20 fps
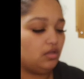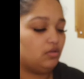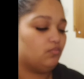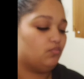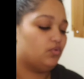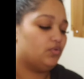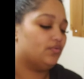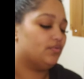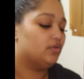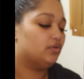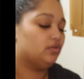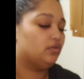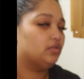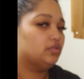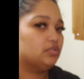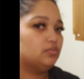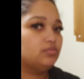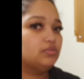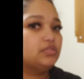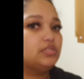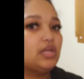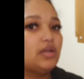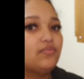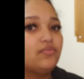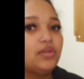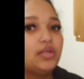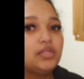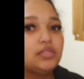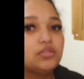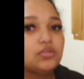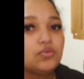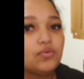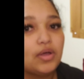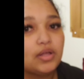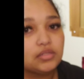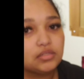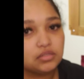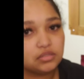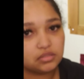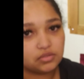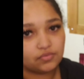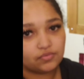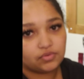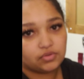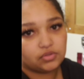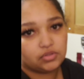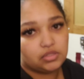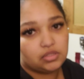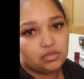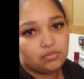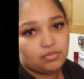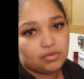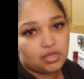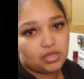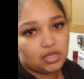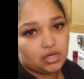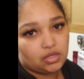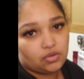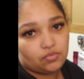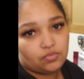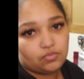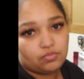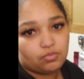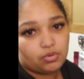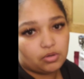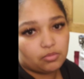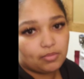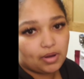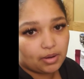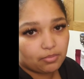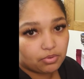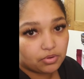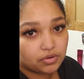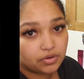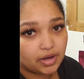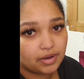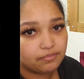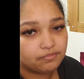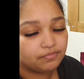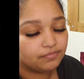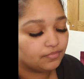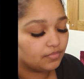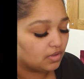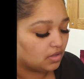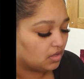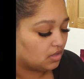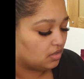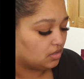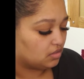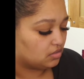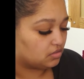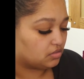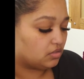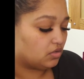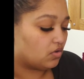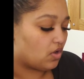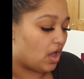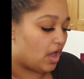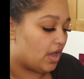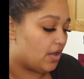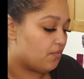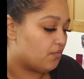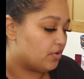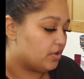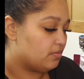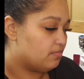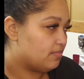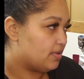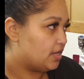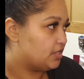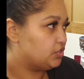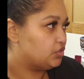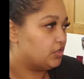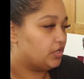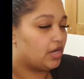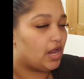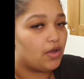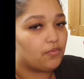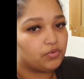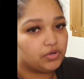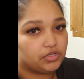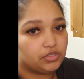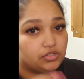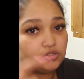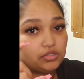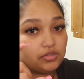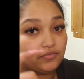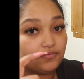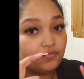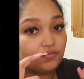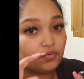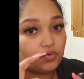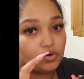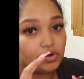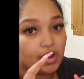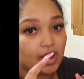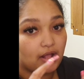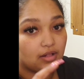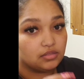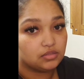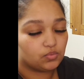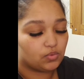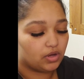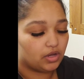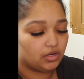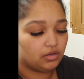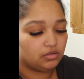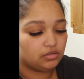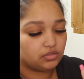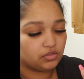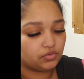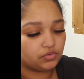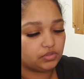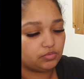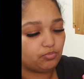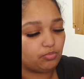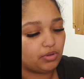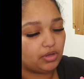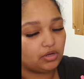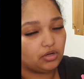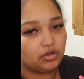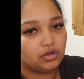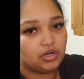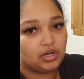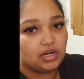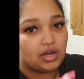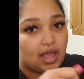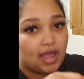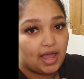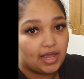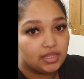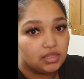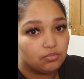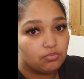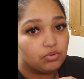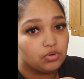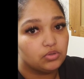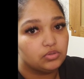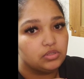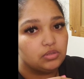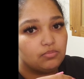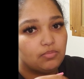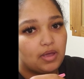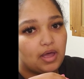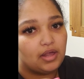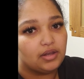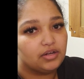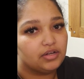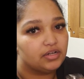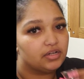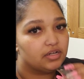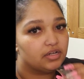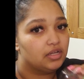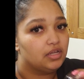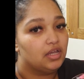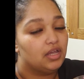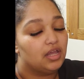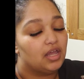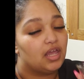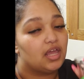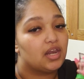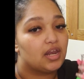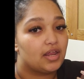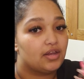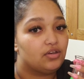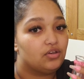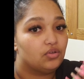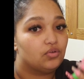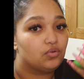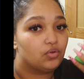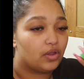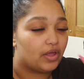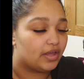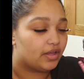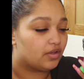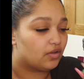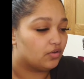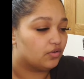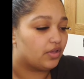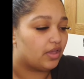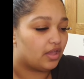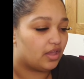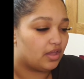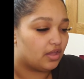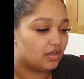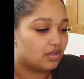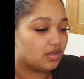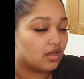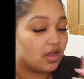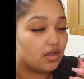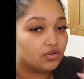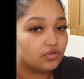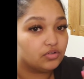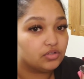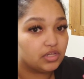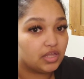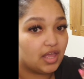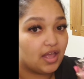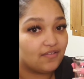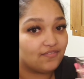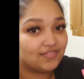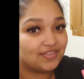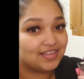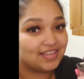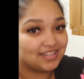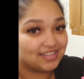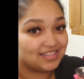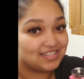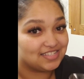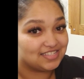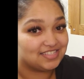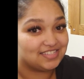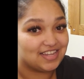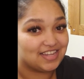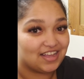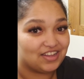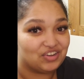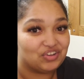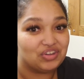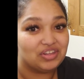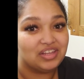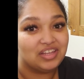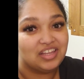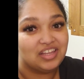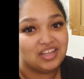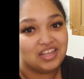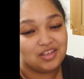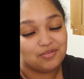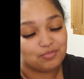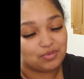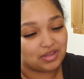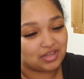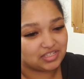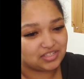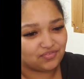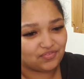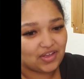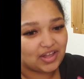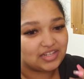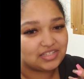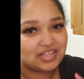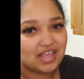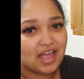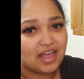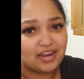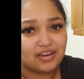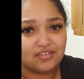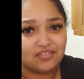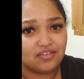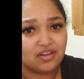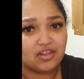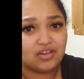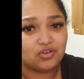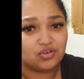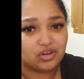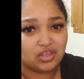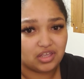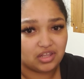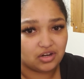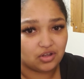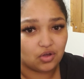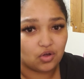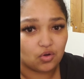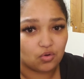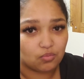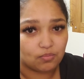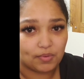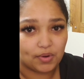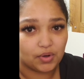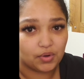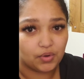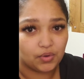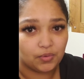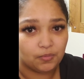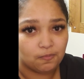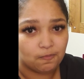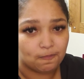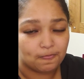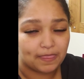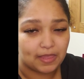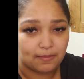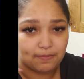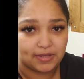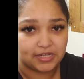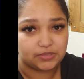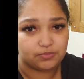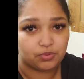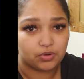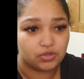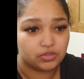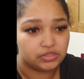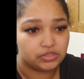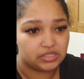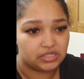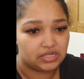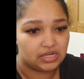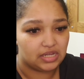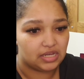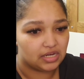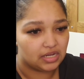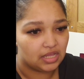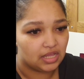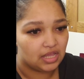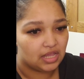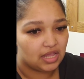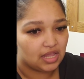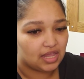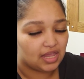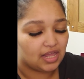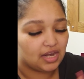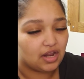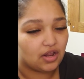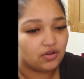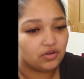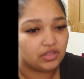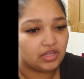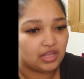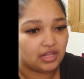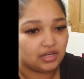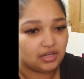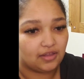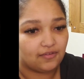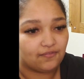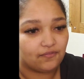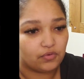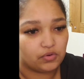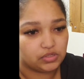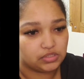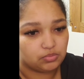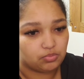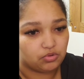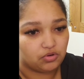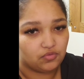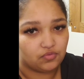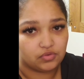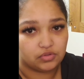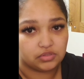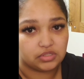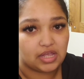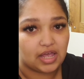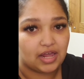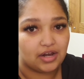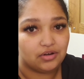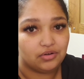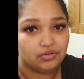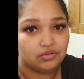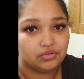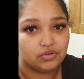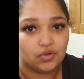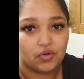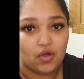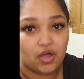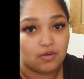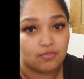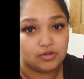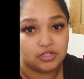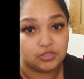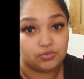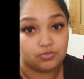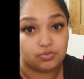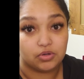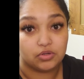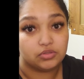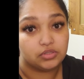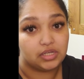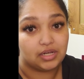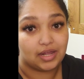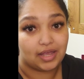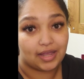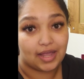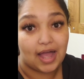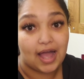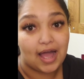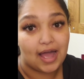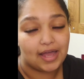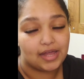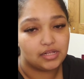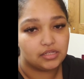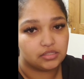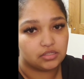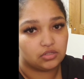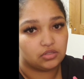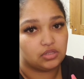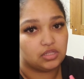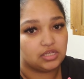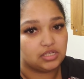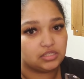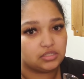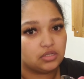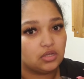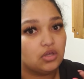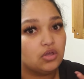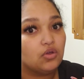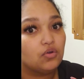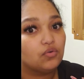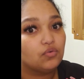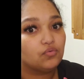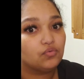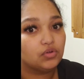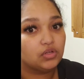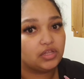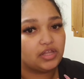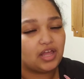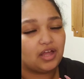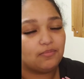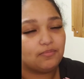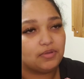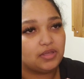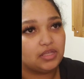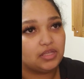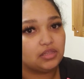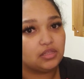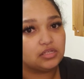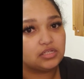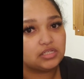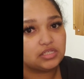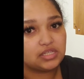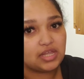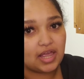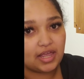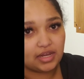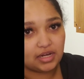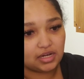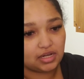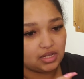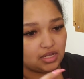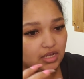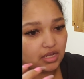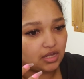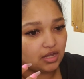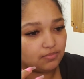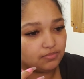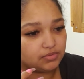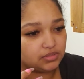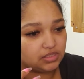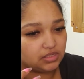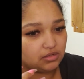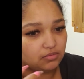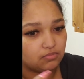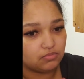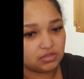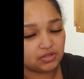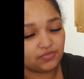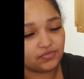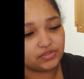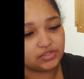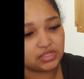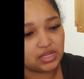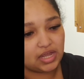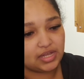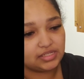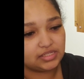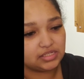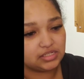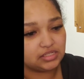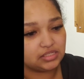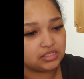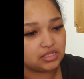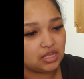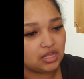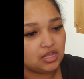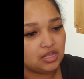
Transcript: we were only supposed to have like 2 ounces of food in the beginning per my program. So I would measure it. I would use the 4-ounce one so it's bigger and add the protein powder. And I knew like, okay, I only have to get this down. Because if I sat in a whole bowl and mixed protein in and I only ate like 4 spoonfuls, I don't know how much protein I got. So this really helped me. The set, it comes in different sizes